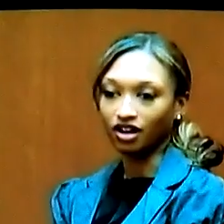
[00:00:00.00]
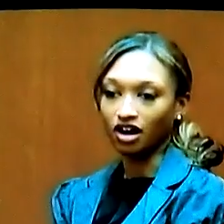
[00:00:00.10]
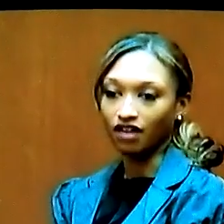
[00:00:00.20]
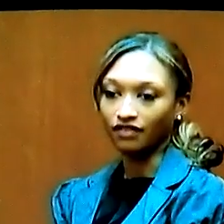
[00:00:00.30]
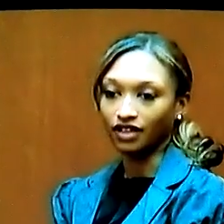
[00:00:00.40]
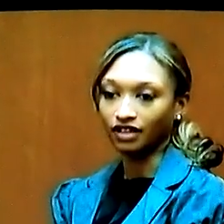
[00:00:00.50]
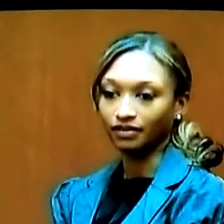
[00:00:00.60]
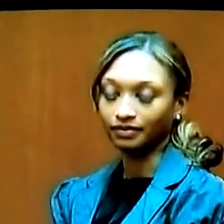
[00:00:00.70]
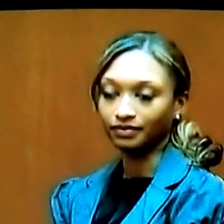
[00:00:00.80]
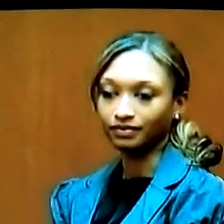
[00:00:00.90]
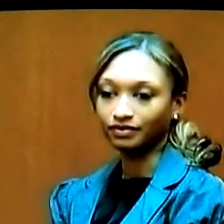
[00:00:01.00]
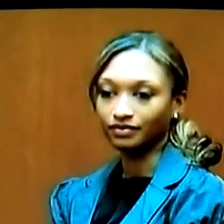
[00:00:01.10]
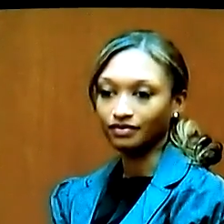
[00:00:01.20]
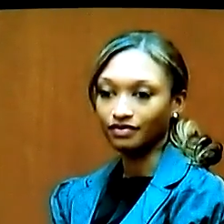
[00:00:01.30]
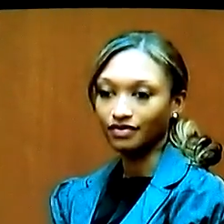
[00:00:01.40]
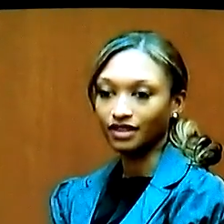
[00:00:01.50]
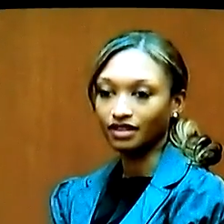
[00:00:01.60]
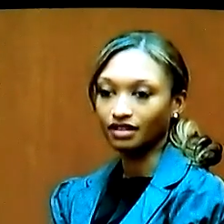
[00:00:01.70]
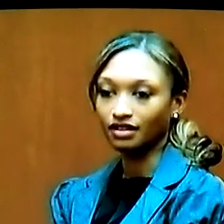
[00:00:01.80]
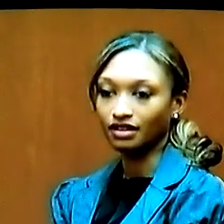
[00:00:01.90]
coughing,
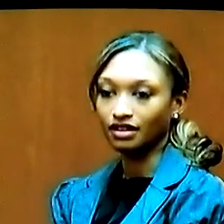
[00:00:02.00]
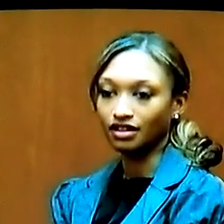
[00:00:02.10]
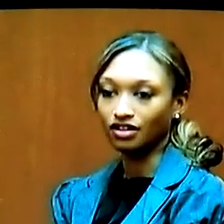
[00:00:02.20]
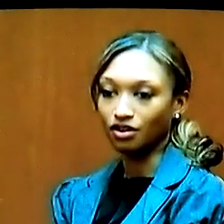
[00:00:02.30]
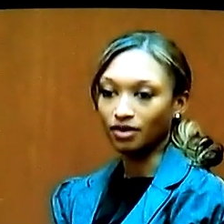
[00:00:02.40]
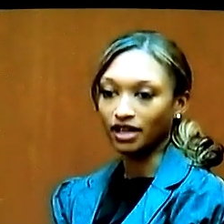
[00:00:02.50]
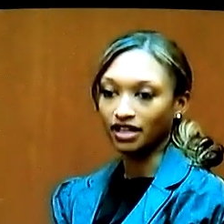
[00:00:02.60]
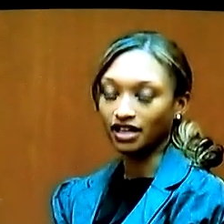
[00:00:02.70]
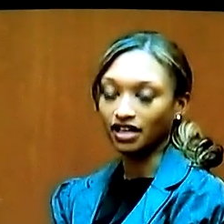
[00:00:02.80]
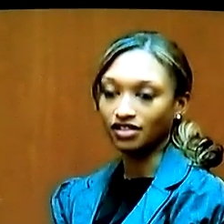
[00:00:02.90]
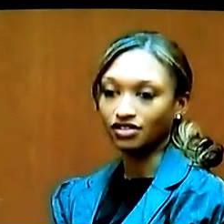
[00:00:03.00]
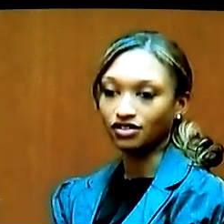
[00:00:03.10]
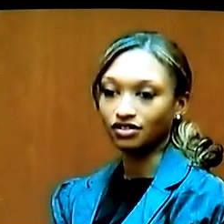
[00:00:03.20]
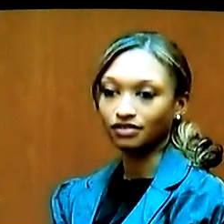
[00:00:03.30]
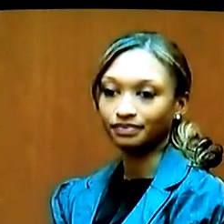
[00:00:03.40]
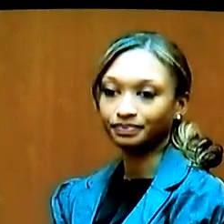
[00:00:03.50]
and nobody answered.